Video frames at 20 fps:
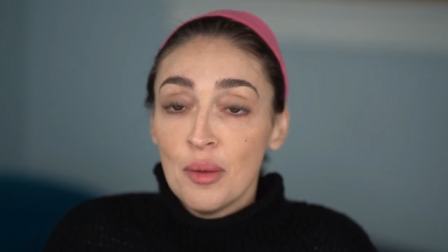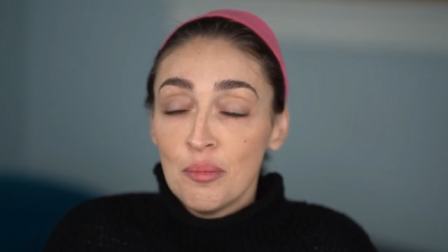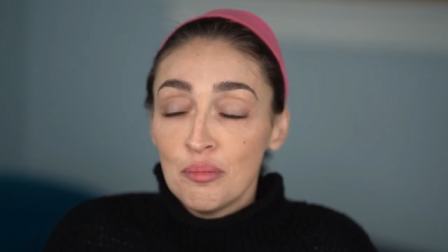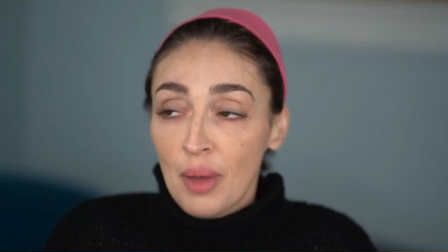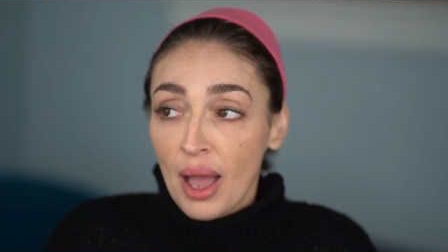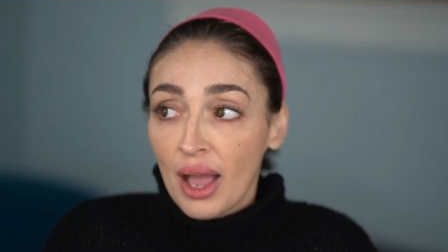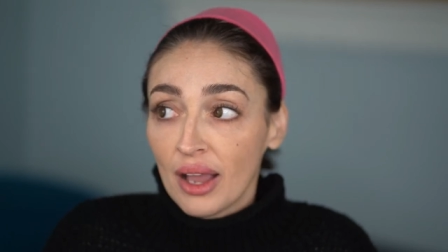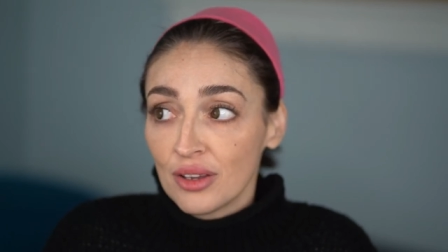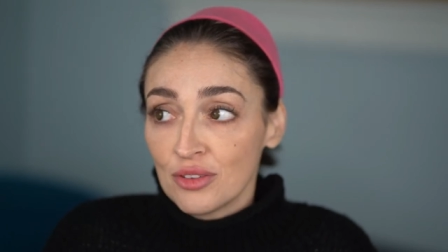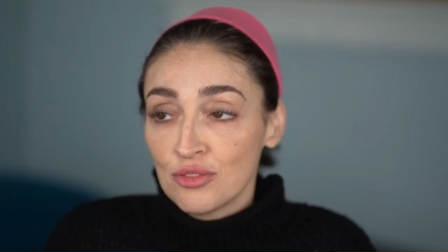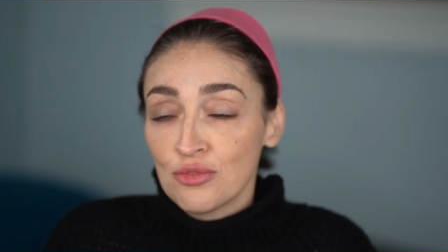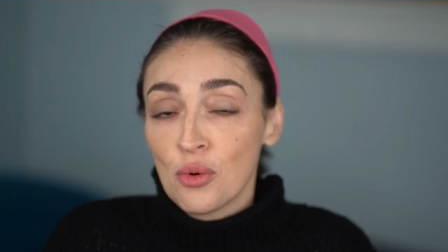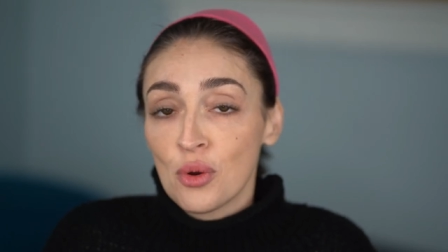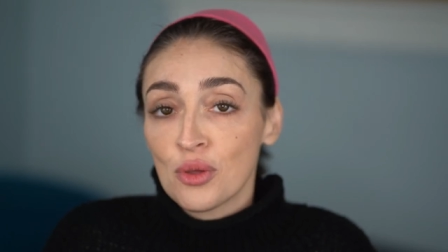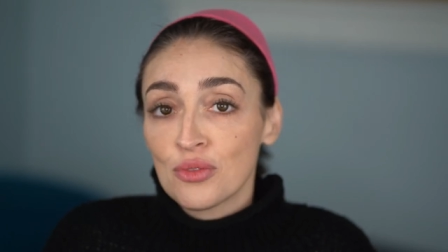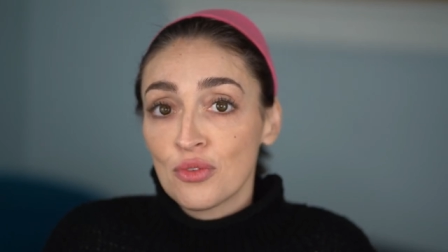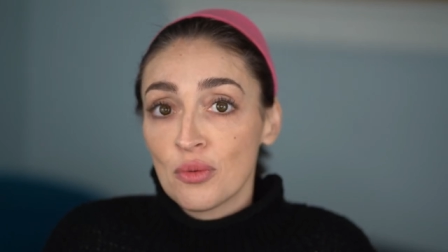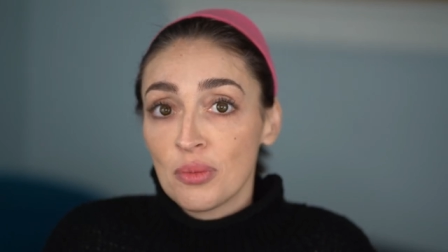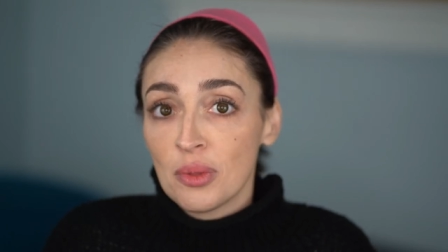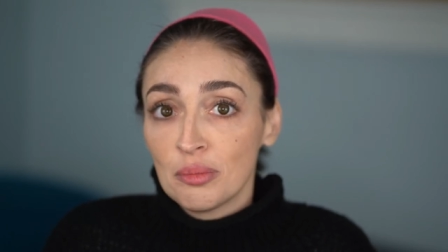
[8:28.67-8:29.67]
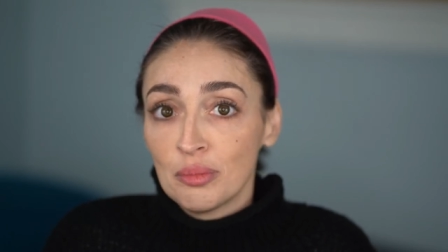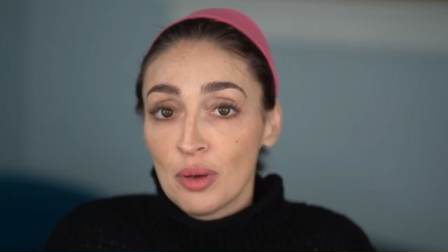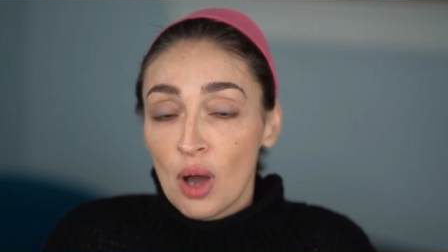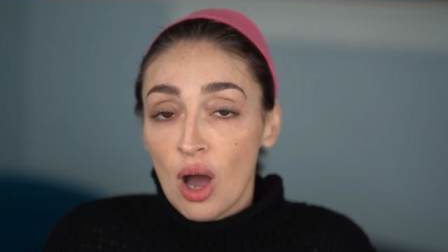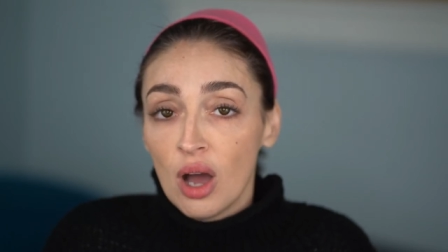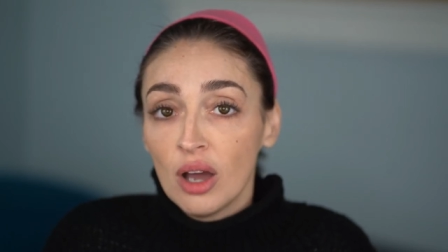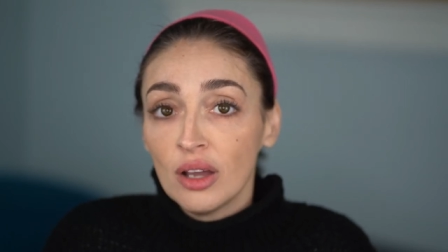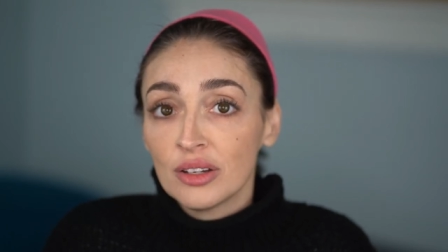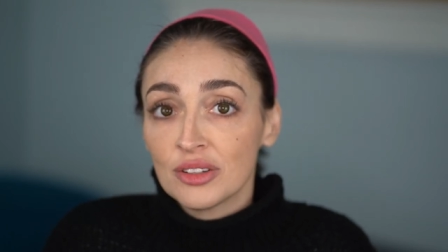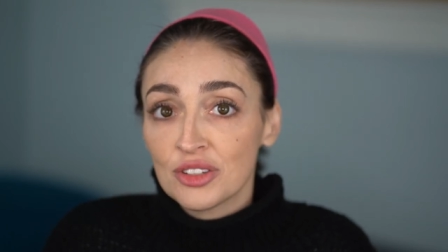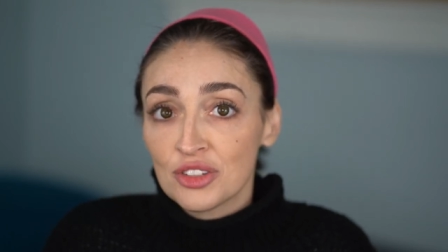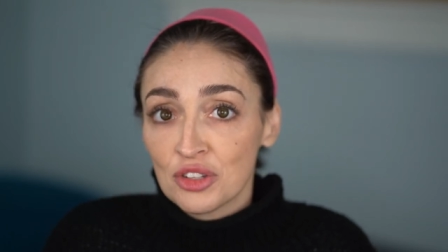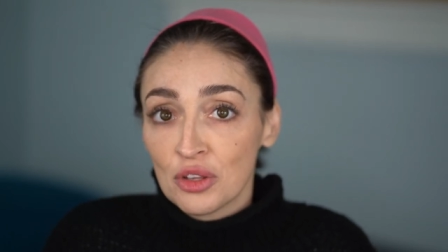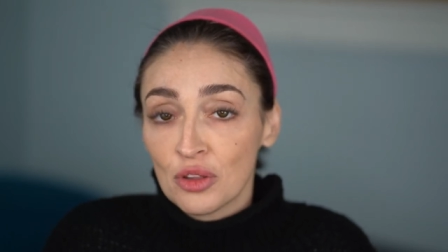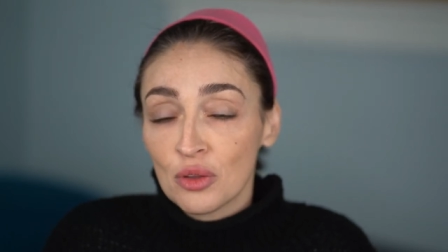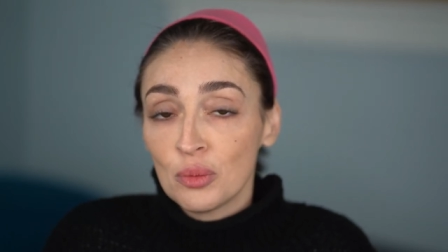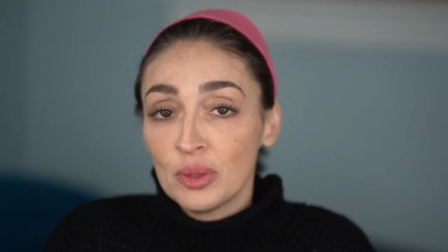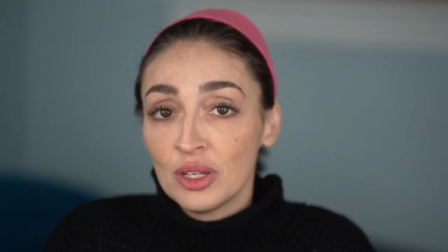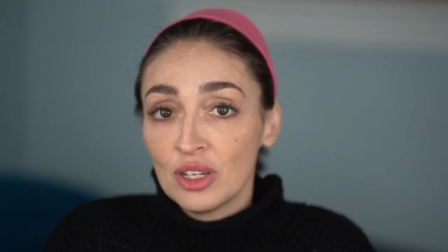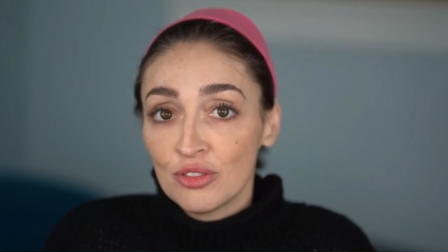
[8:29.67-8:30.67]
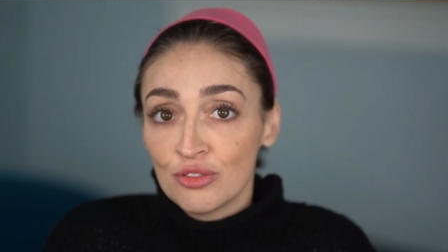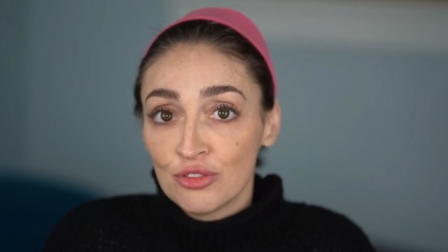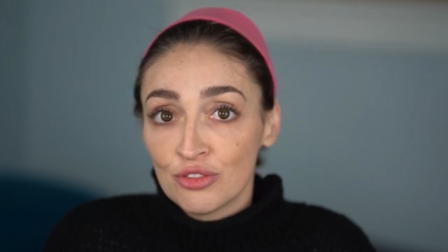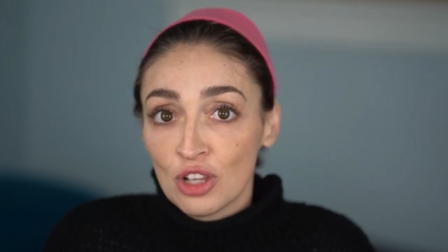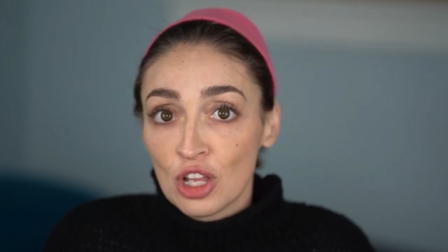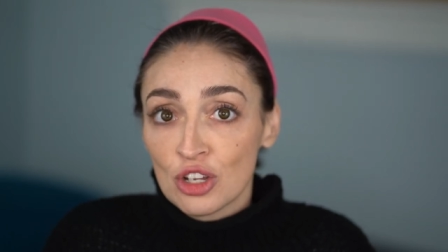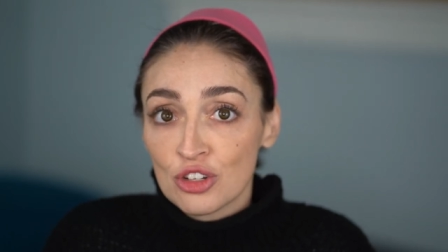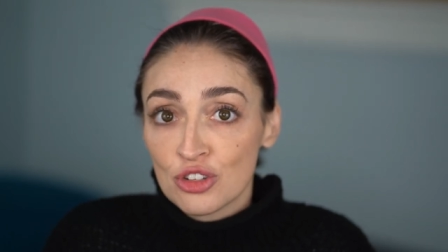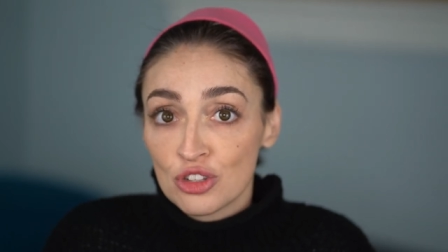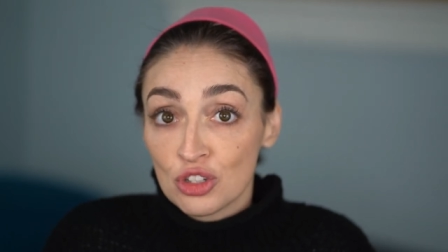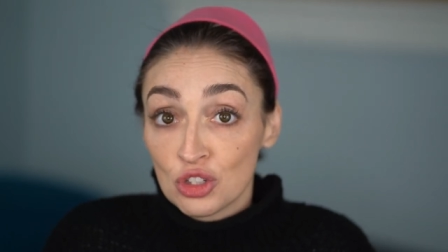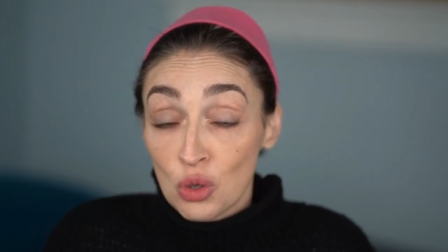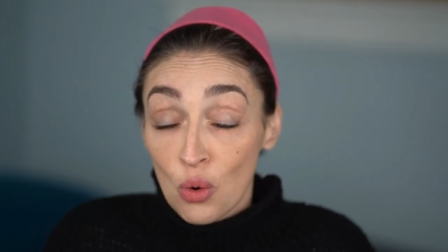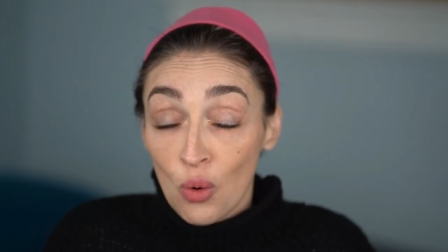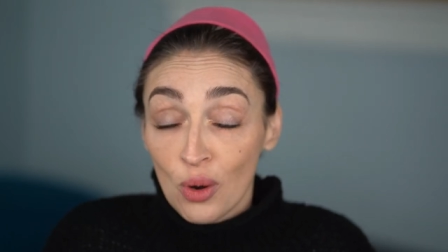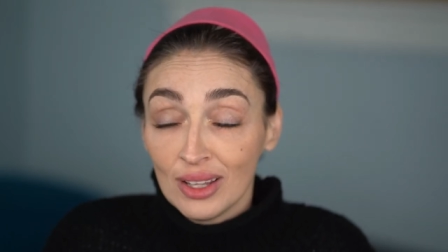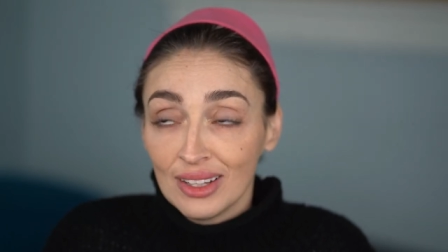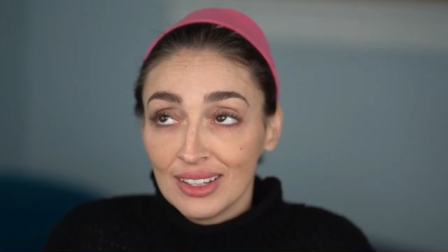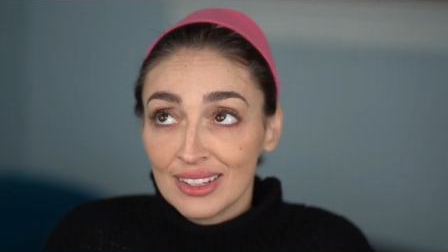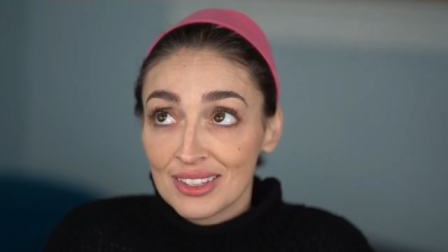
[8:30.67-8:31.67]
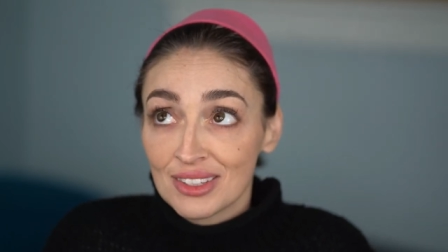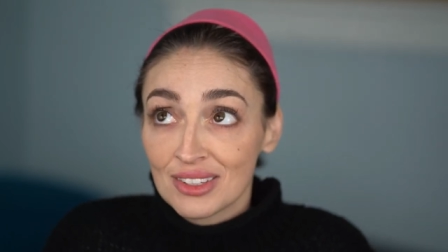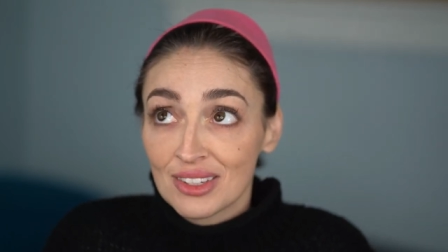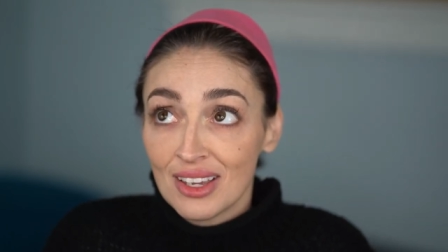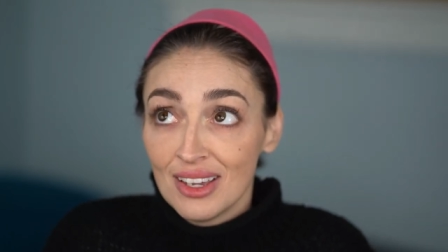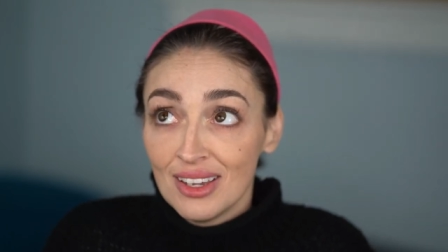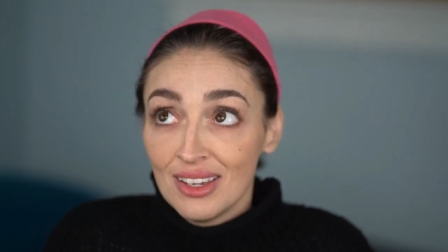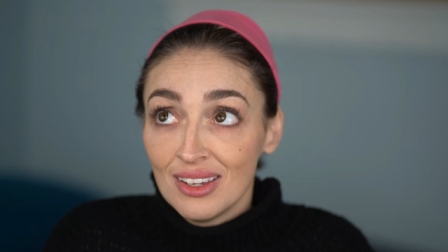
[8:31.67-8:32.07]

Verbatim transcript: back and forth from the pond so that we could flush the toilets.